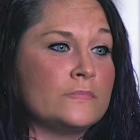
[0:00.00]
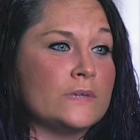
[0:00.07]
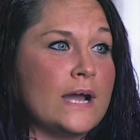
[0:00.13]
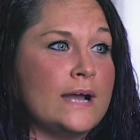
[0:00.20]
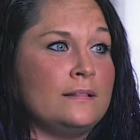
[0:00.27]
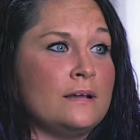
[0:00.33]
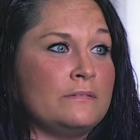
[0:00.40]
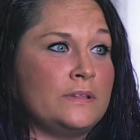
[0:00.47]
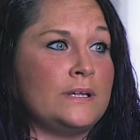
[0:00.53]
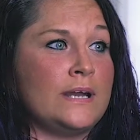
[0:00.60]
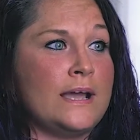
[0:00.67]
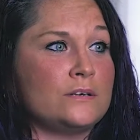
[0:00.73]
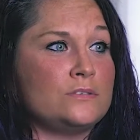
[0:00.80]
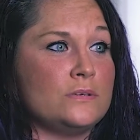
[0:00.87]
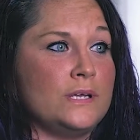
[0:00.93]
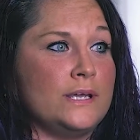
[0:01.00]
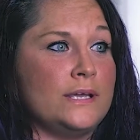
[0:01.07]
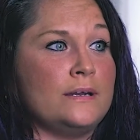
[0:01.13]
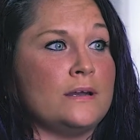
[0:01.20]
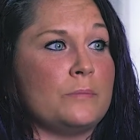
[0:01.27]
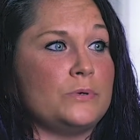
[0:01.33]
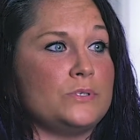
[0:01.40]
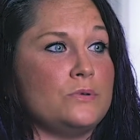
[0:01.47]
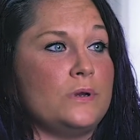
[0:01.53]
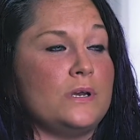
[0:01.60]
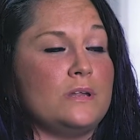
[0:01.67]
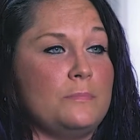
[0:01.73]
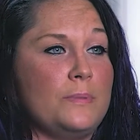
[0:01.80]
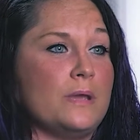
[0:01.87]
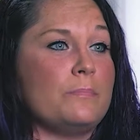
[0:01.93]
I love it that I actually get an
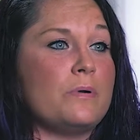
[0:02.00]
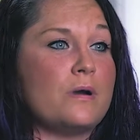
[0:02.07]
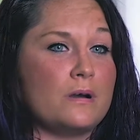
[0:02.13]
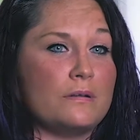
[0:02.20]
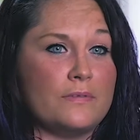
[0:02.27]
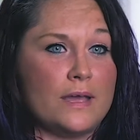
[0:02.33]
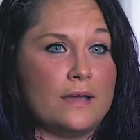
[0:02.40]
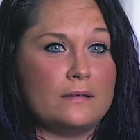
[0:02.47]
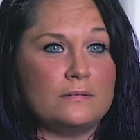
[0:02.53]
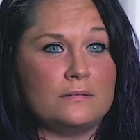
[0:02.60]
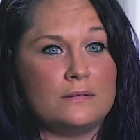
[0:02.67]
opportunity to be a part of that